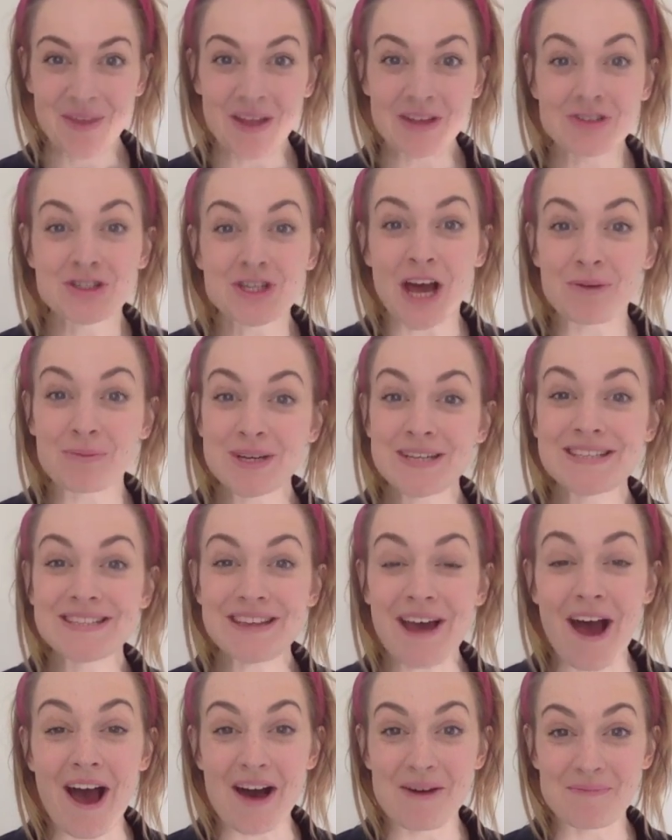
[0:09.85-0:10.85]
Shall we
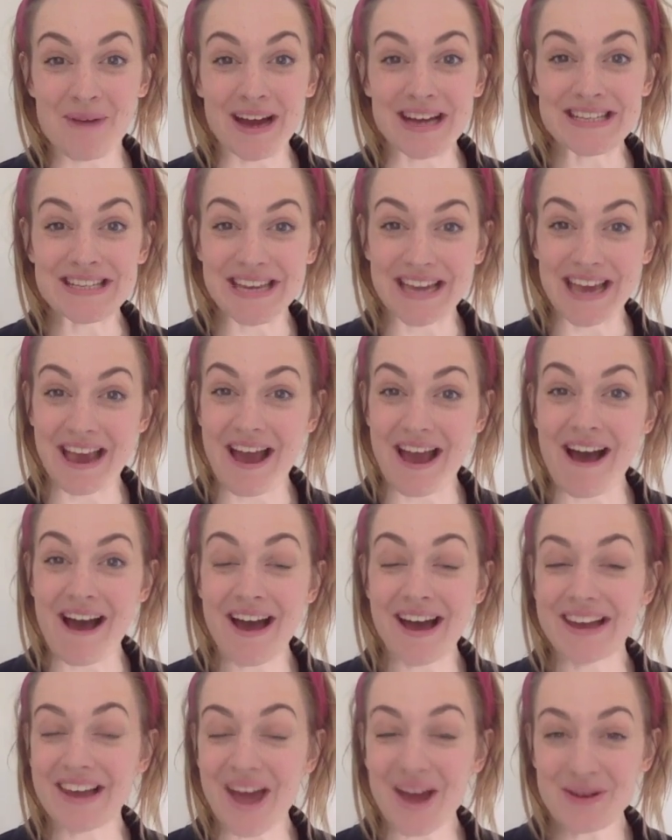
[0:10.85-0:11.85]
start by singing our
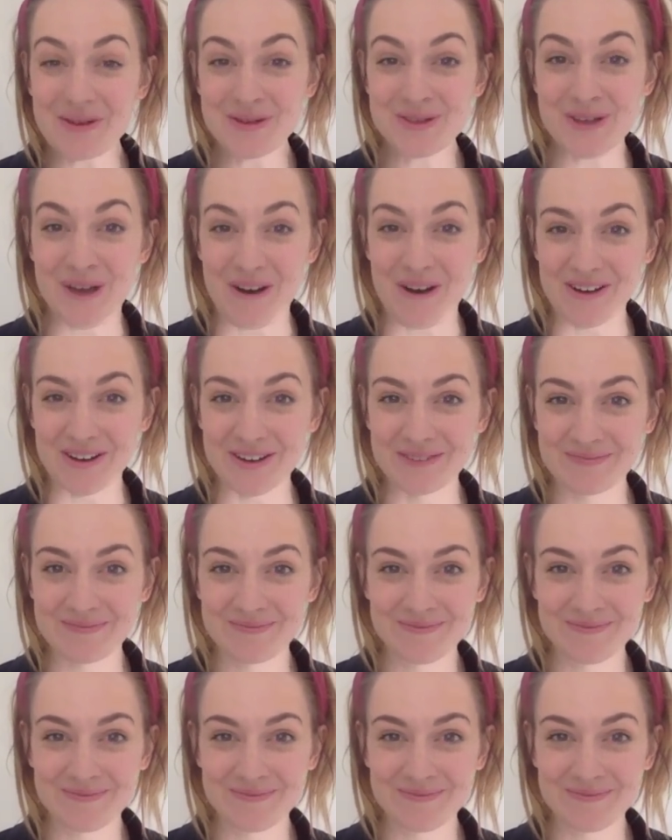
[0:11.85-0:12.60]
hello song?